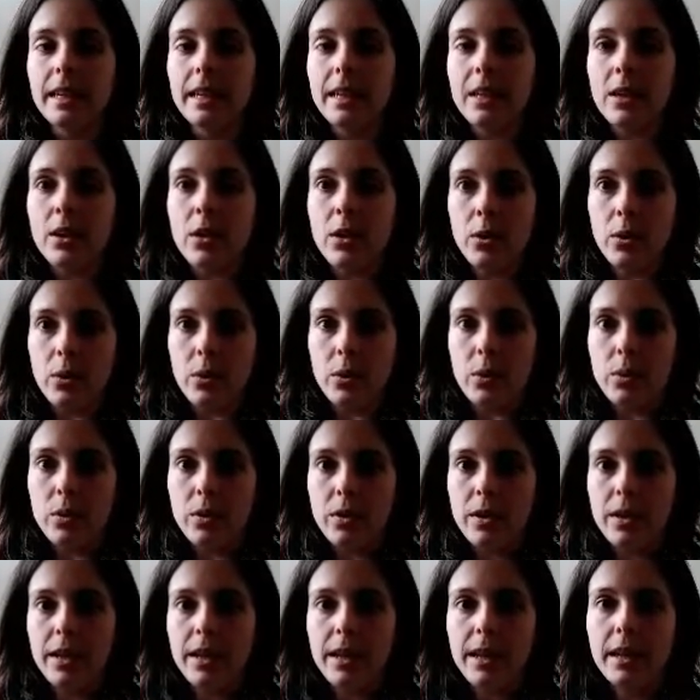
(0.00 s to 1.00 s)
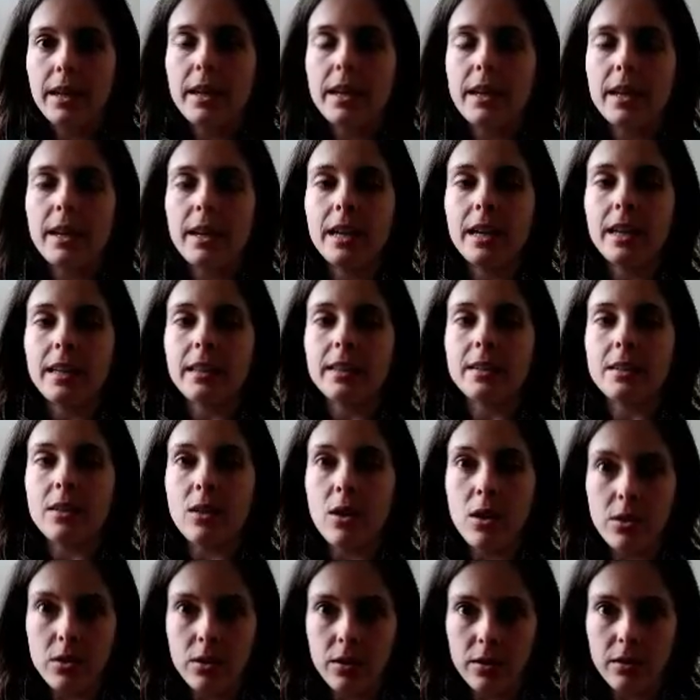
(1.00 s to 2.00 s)
No, it's
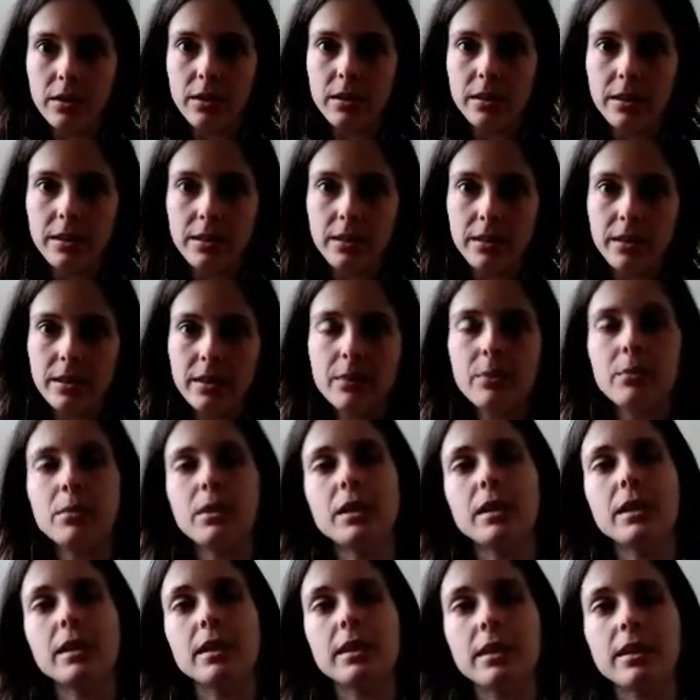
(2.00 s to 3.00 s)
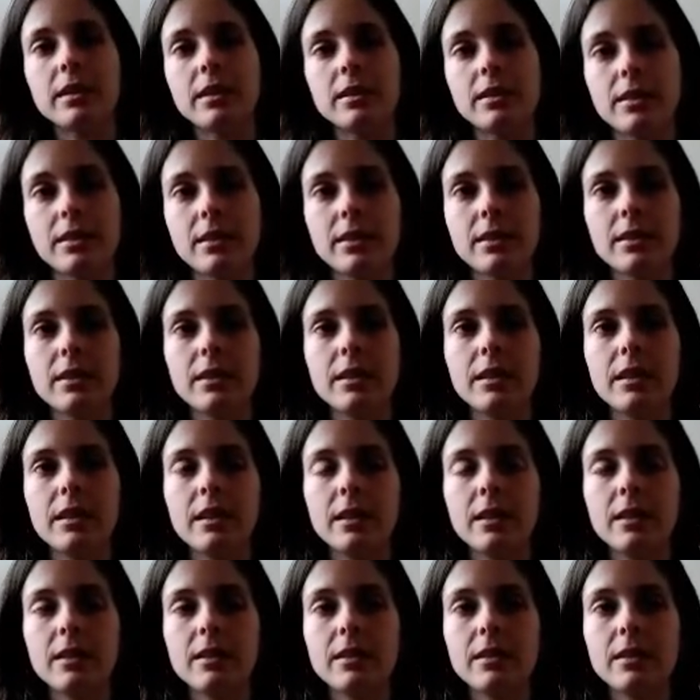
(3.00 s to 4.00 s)
not all good, because
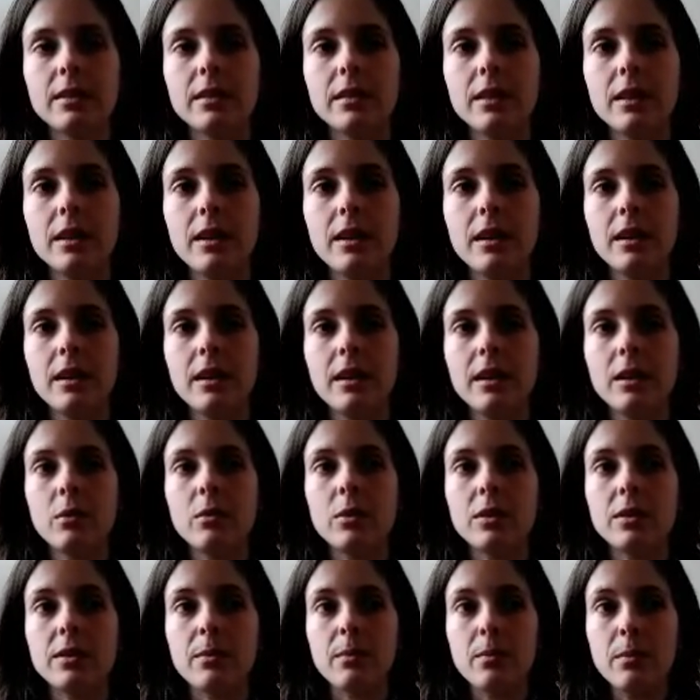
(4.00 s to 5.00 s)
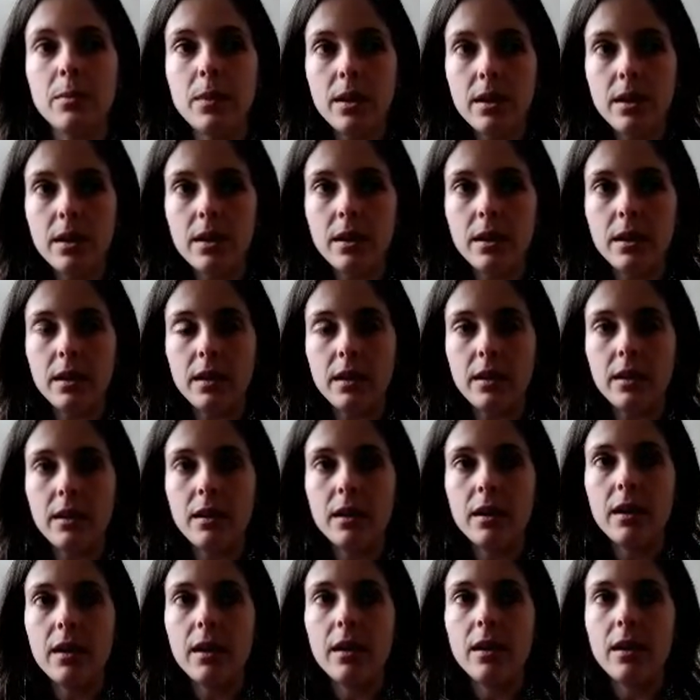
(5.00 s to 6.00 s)
it was me
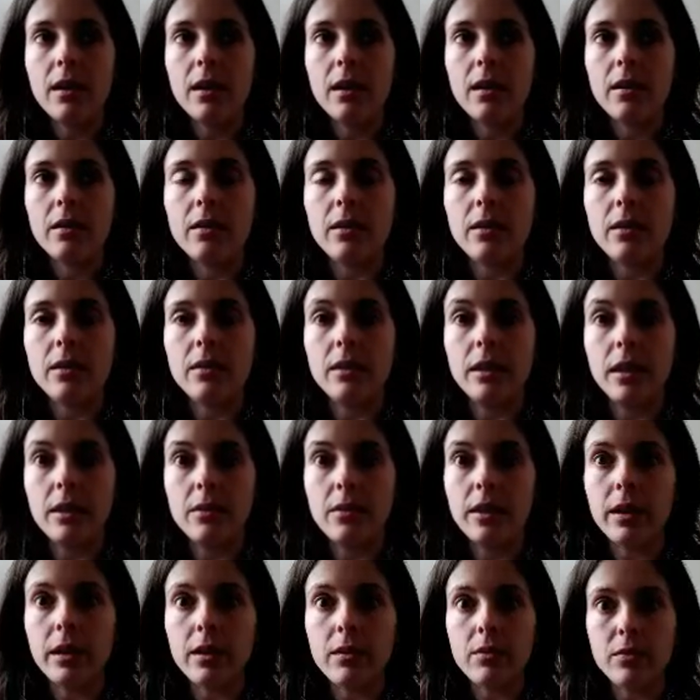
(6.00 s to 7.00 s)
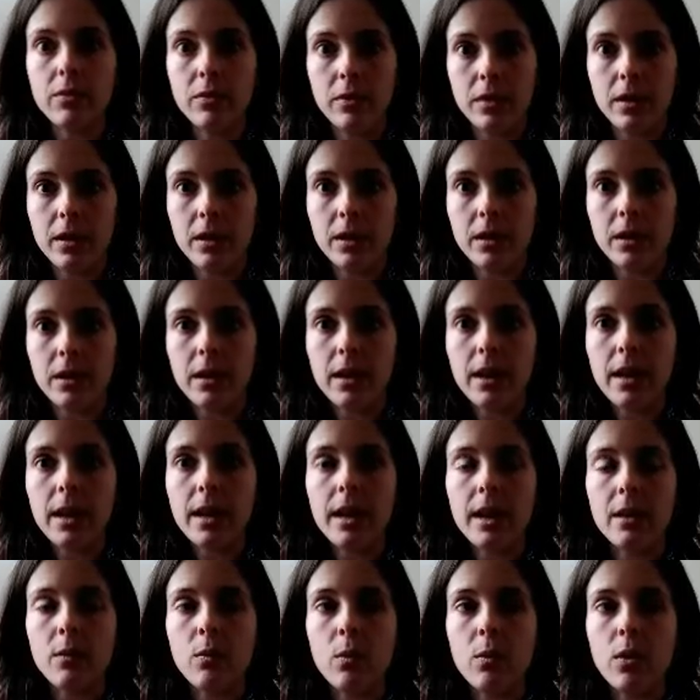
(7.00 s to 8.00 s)
living in fear
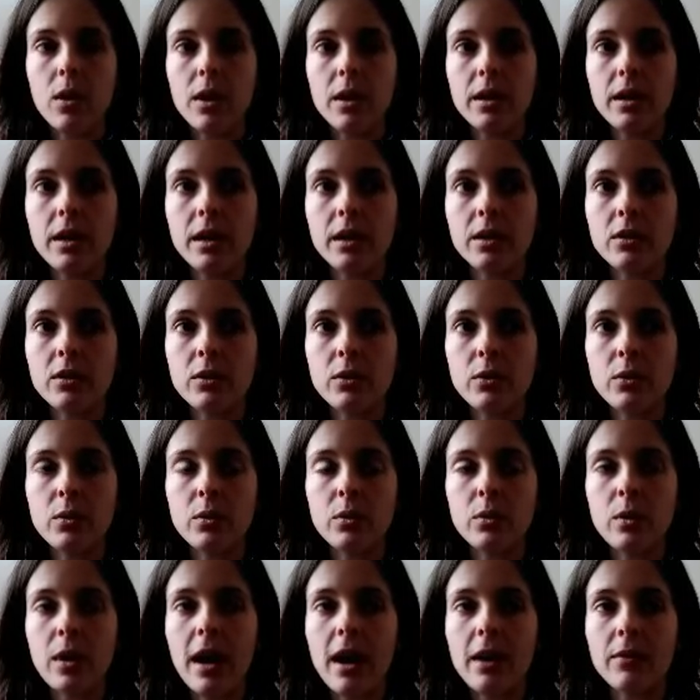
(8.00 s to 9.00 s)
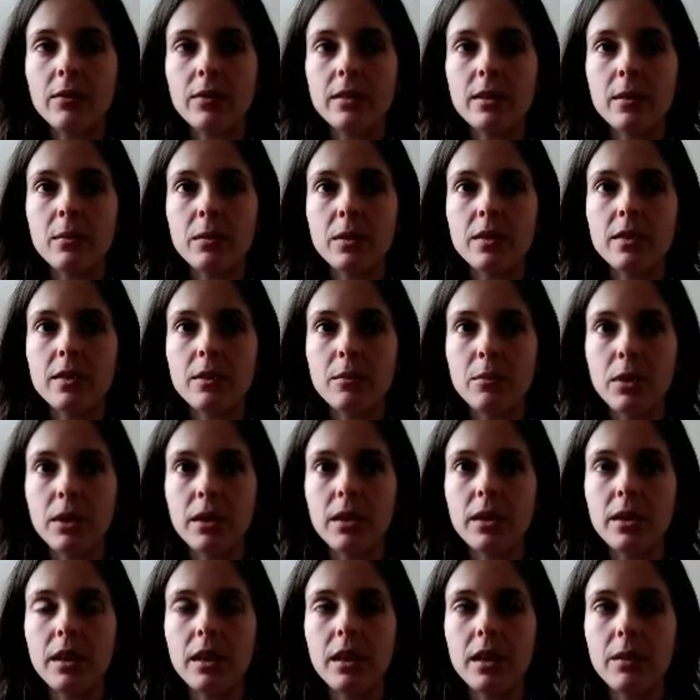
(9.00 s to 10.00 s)
and wanting to have some
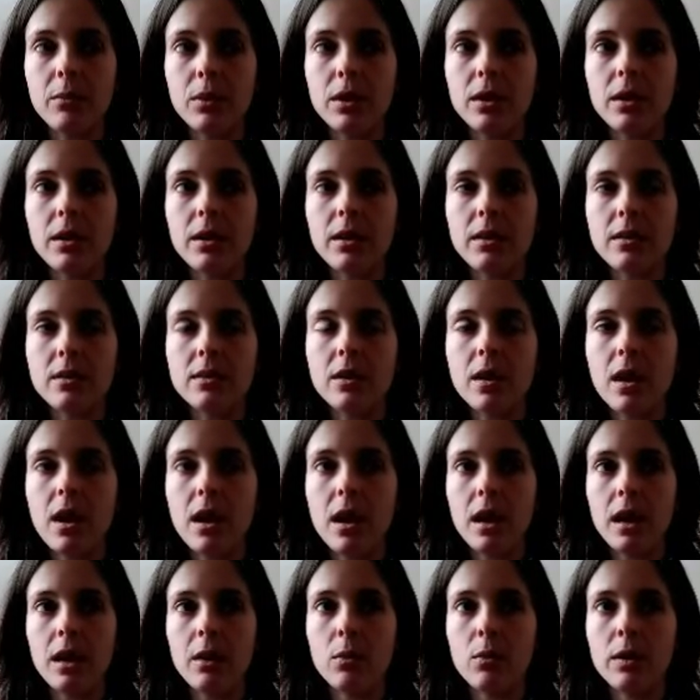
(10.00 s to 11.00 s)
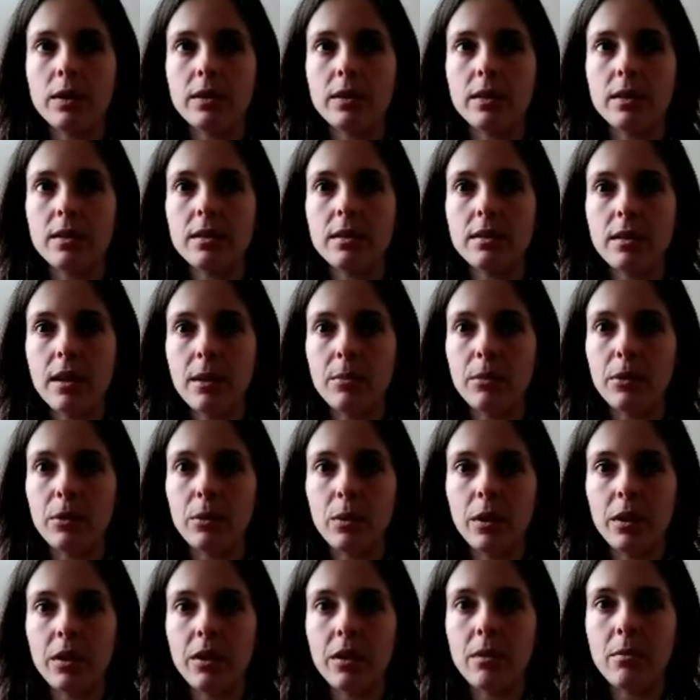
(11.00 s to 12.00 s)
stability because I wasn't stable
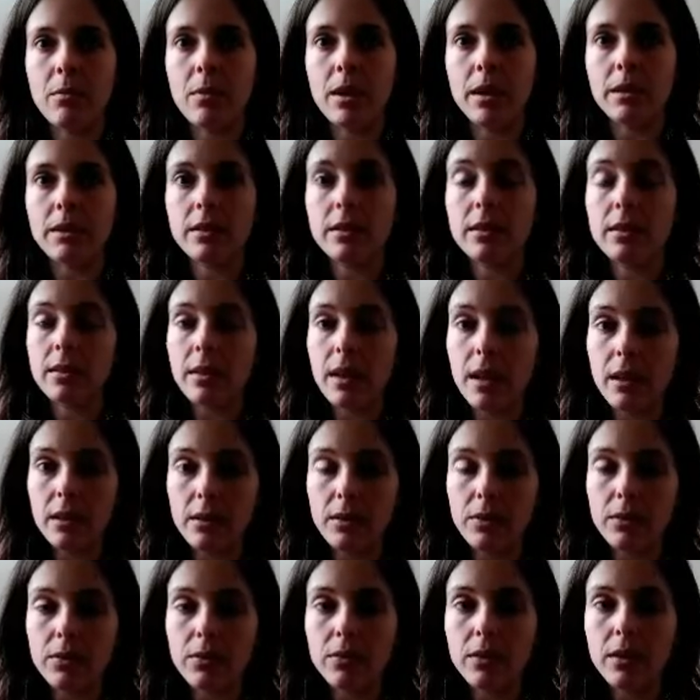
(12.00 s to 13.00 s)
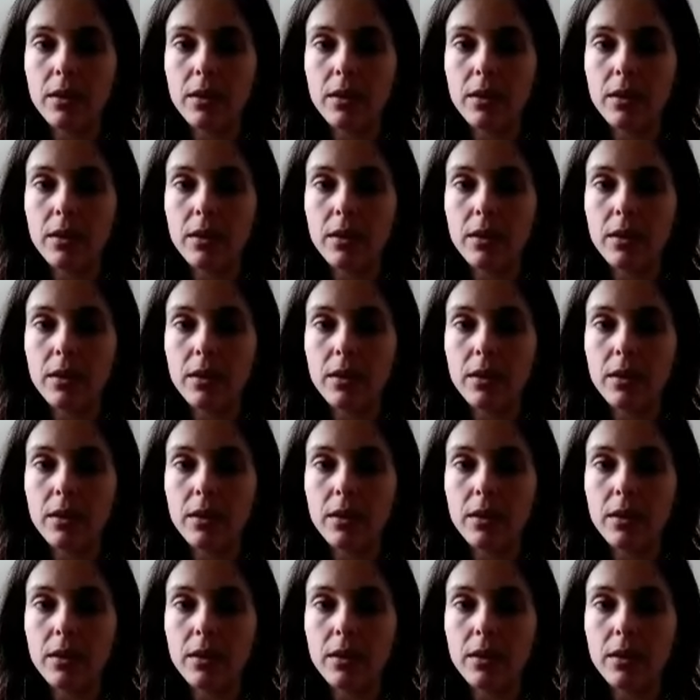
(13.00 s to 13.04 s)
within myself.